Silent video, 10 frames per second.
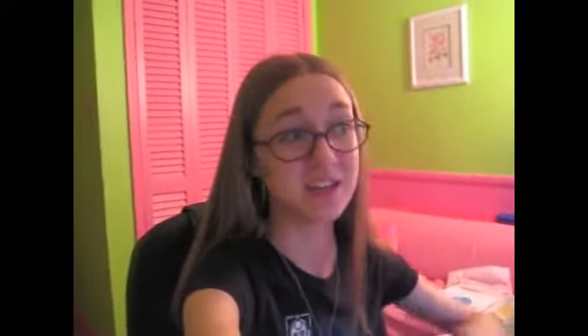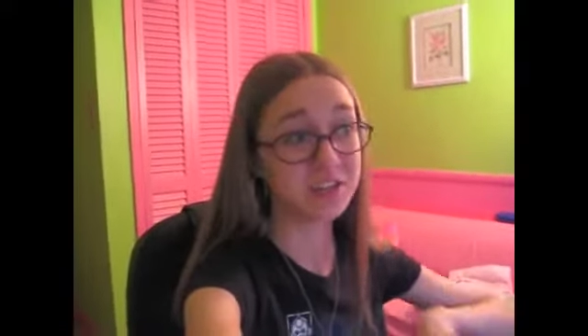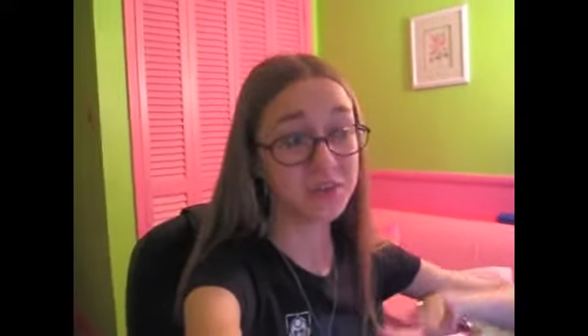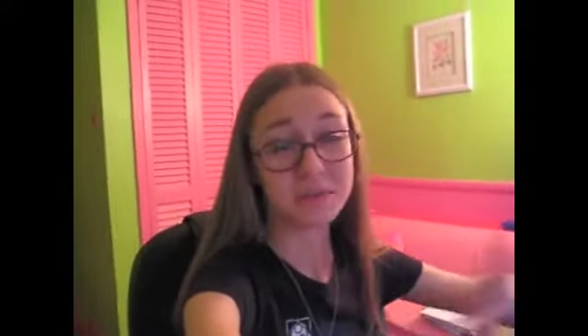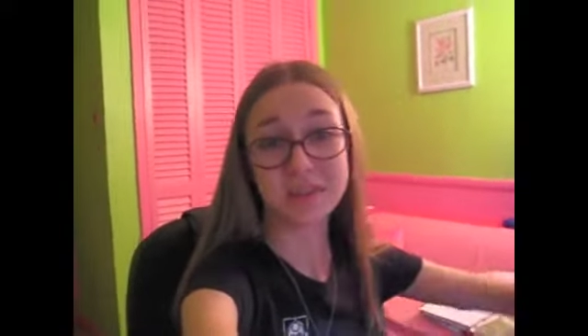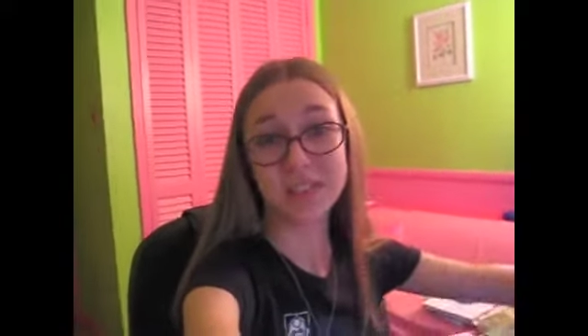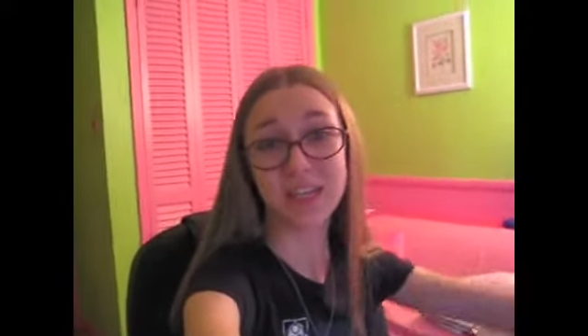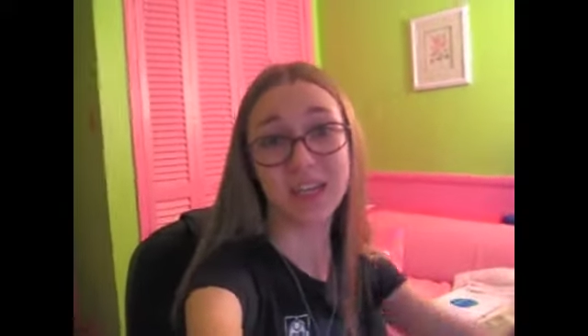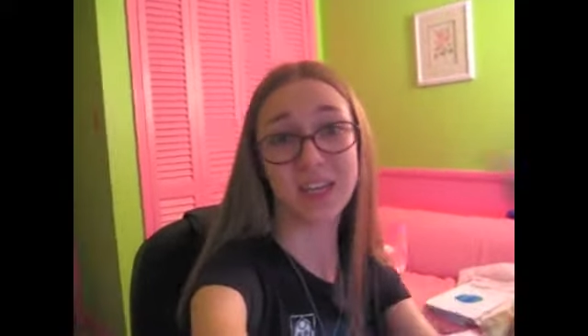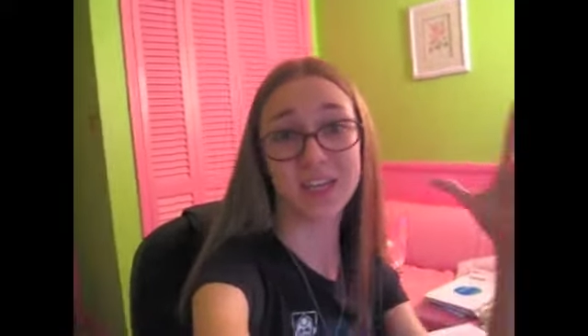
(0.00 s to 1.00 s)
So I'm just
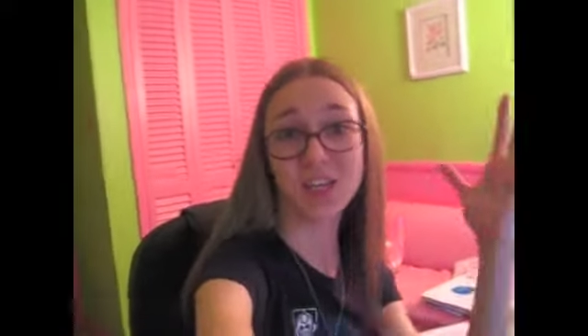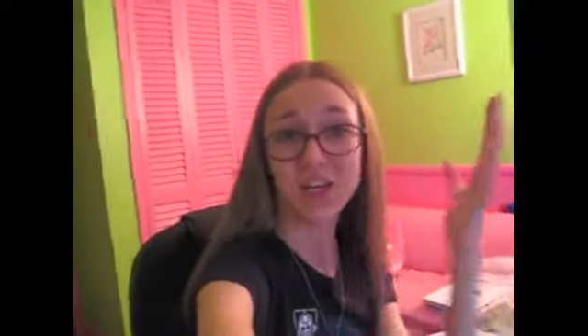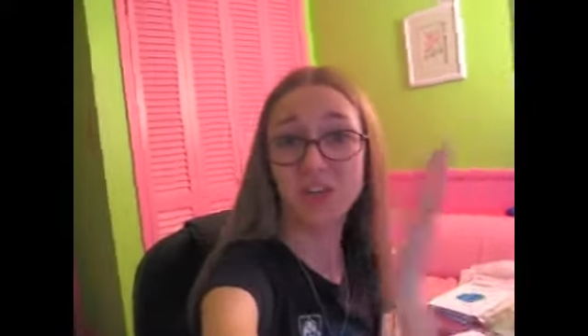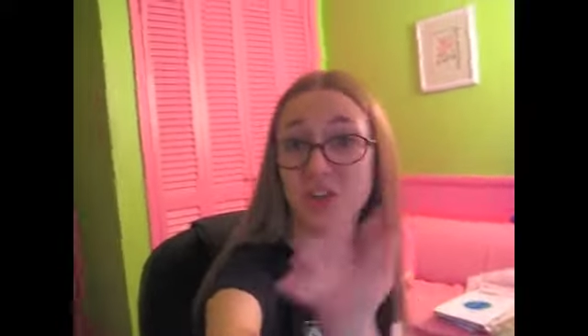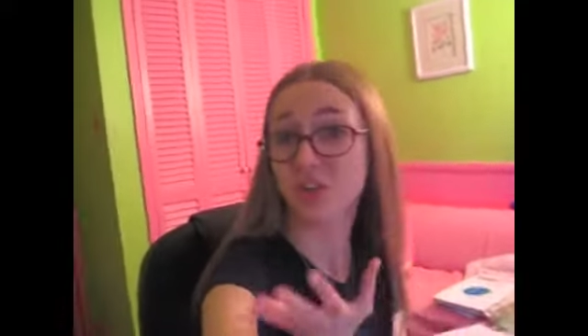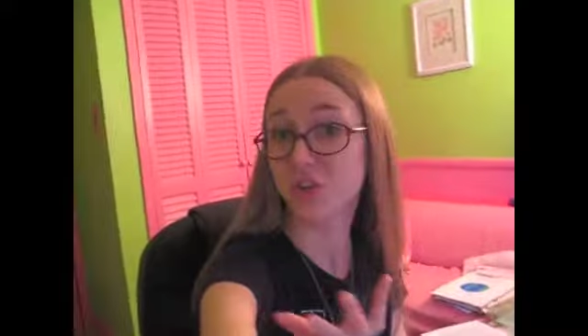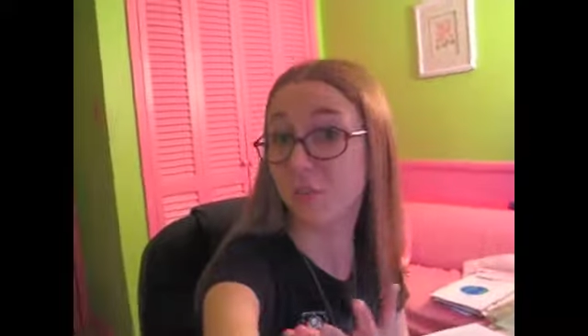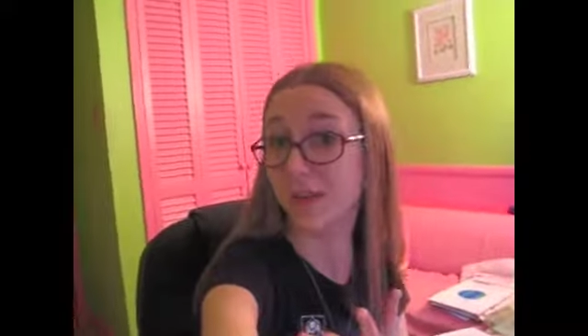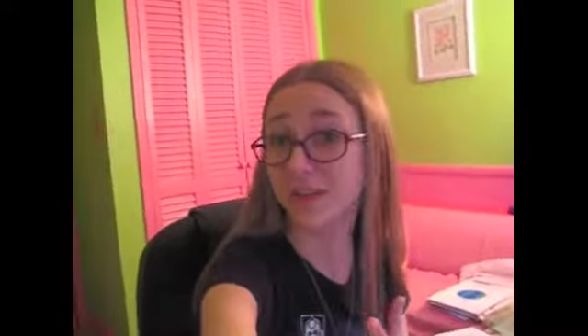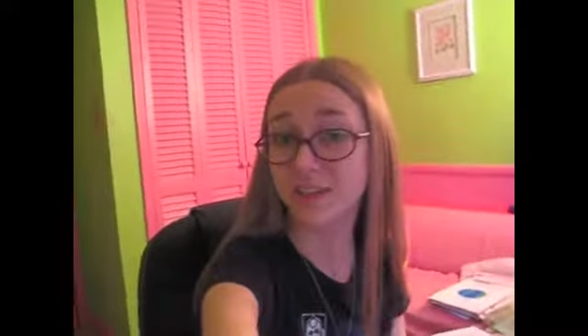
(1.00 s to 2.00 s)
kind of like turned a
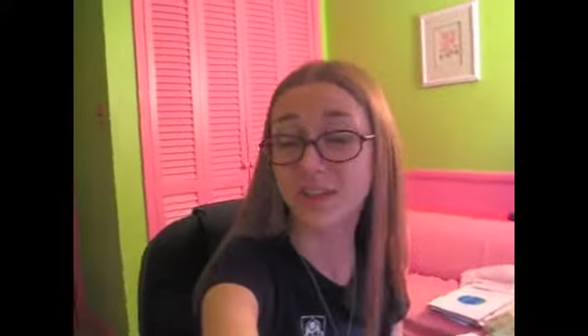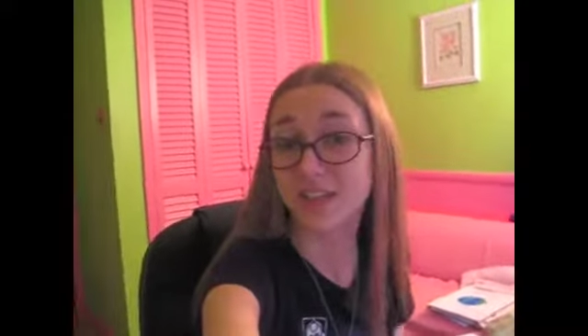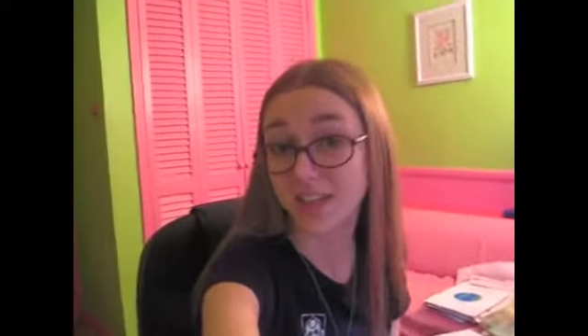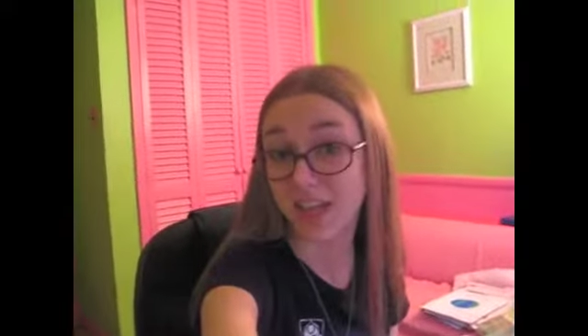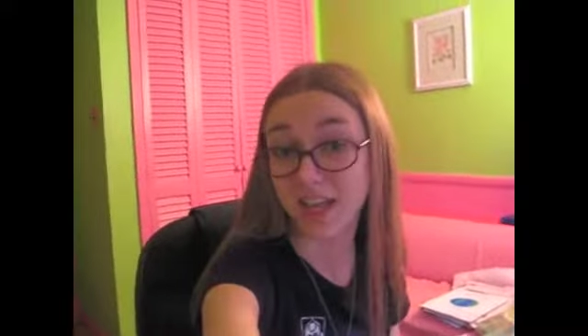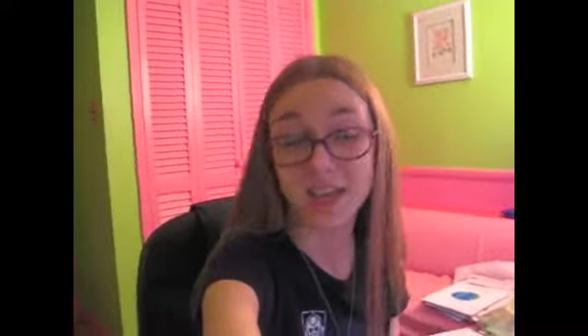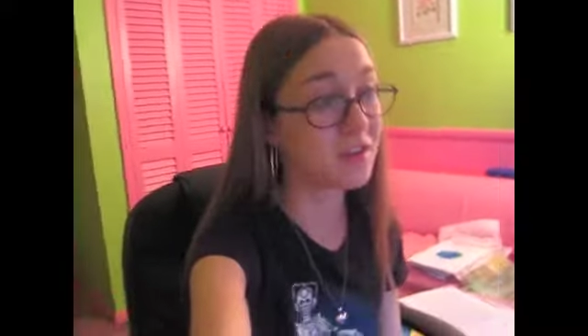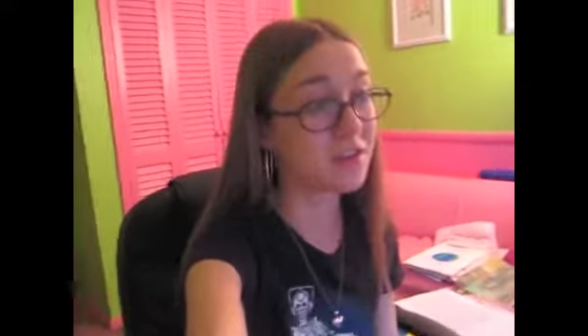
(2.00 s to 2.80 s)
bit today.